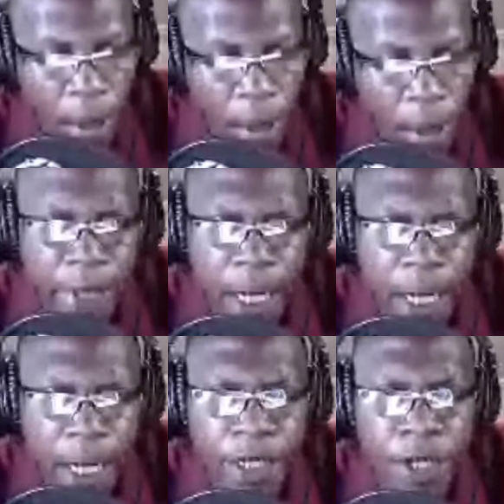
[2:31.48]

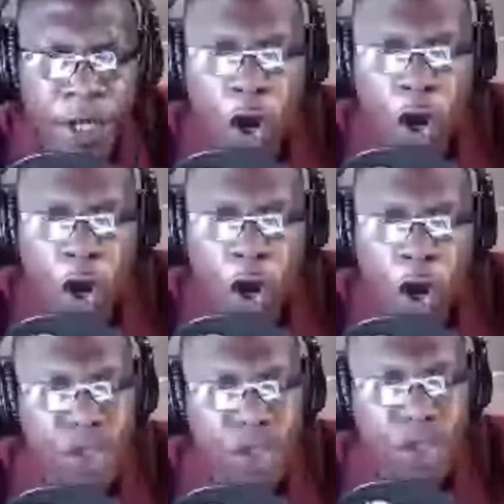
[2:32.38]
But no place
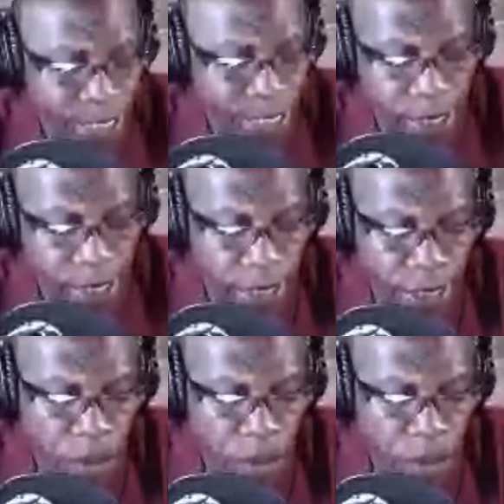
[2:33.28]
do I see us